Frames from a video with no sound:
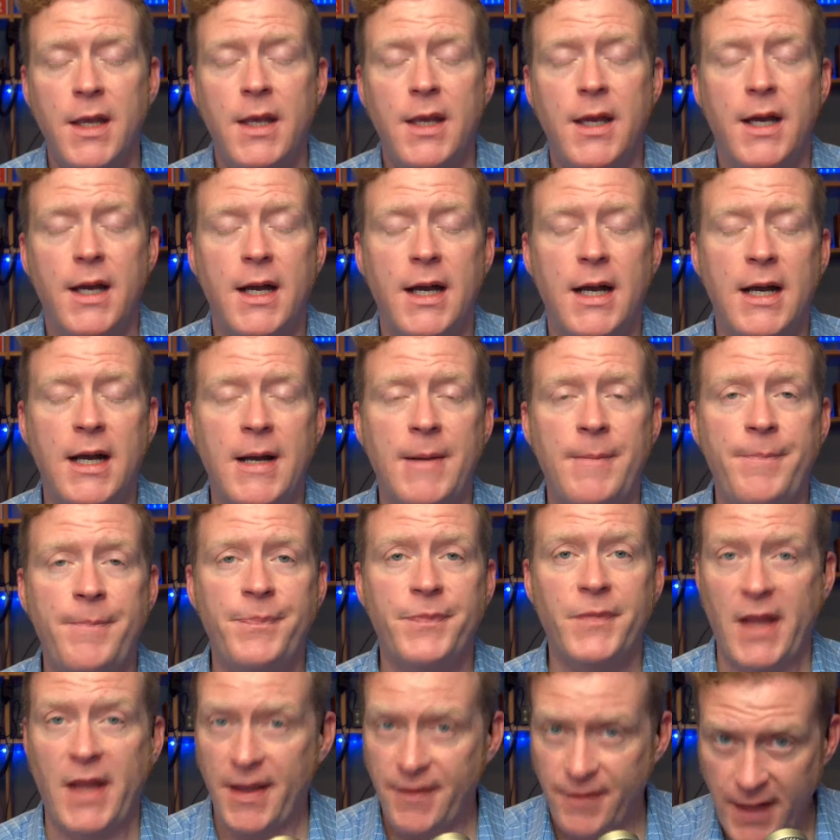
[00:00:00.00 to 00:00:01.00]

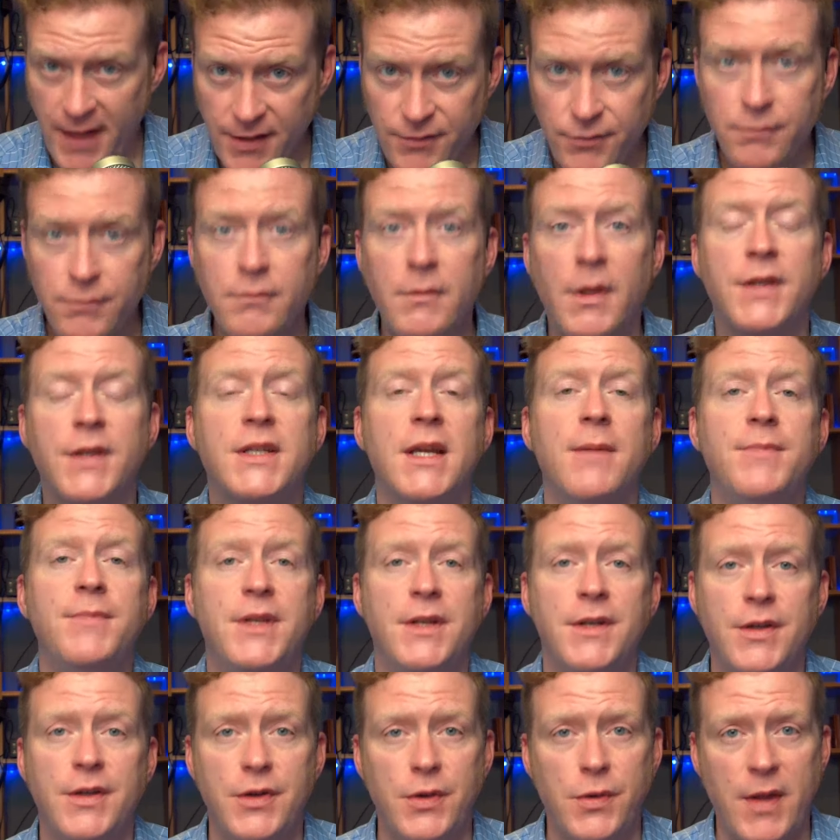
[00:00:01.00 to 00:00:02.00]
And they attempted
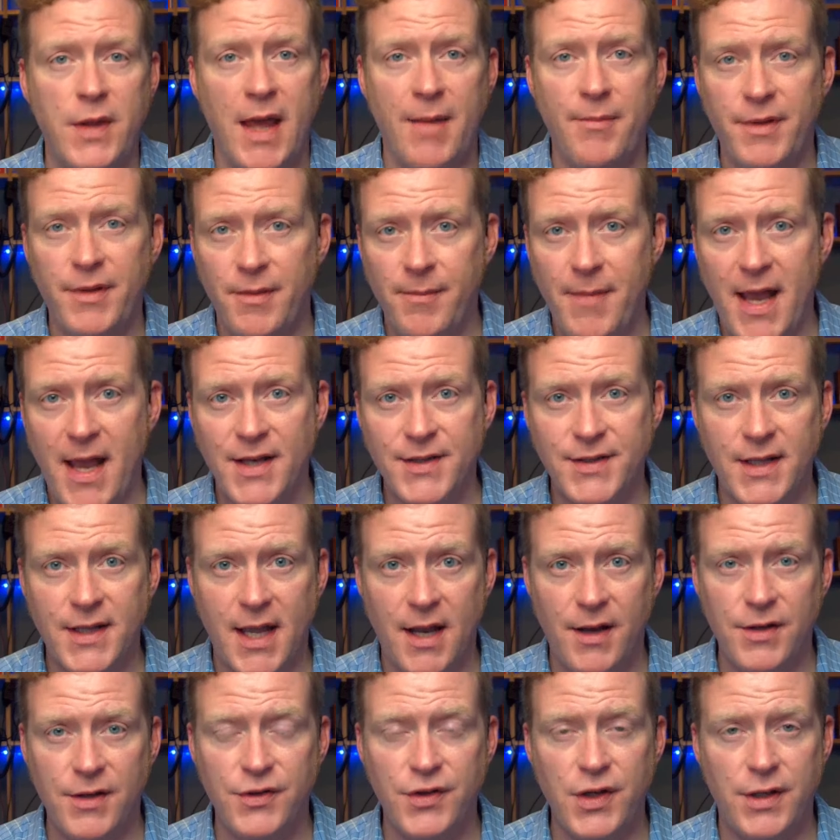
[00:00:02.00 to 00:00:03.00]
to do that. But the Madison
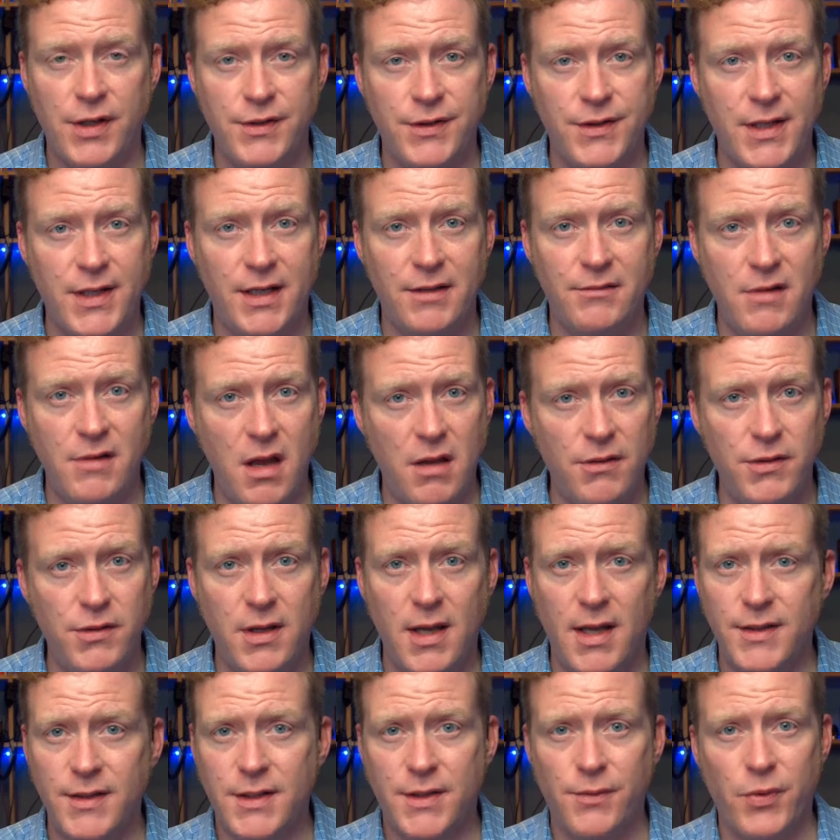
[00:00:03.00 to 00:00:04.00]
County judge said, no, you
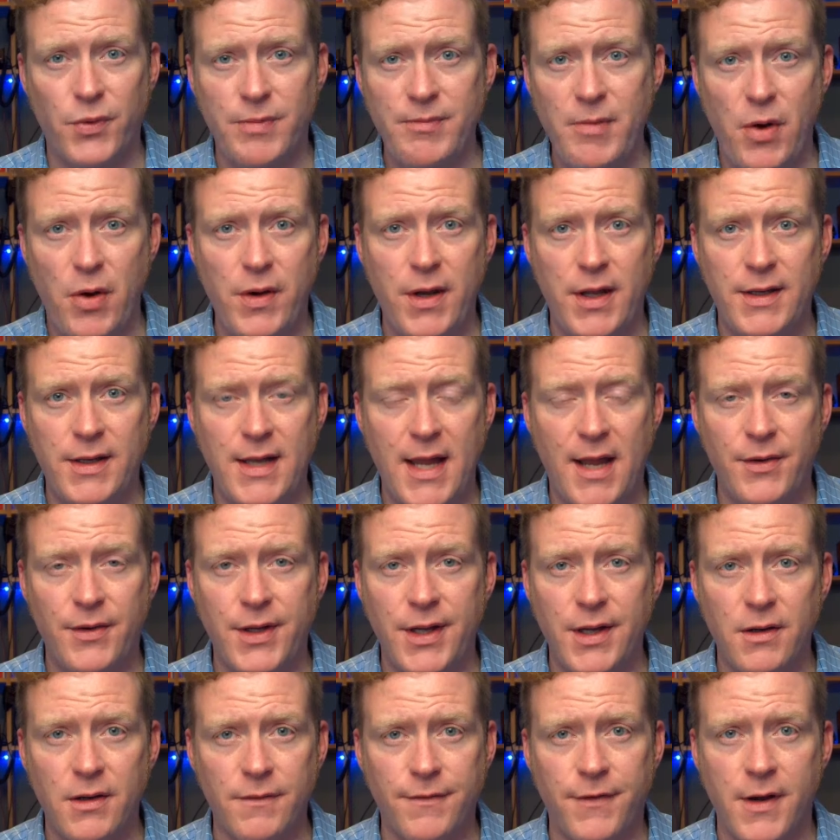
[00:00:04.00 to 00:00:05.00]
guys can remote in down
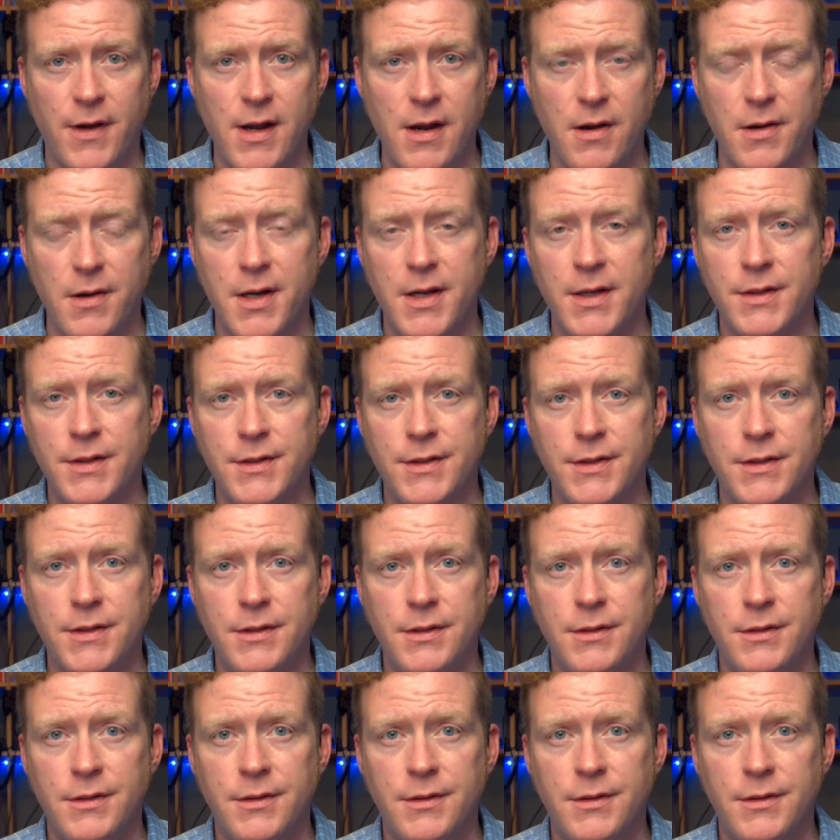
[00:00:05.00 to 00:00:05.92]
here for hearings.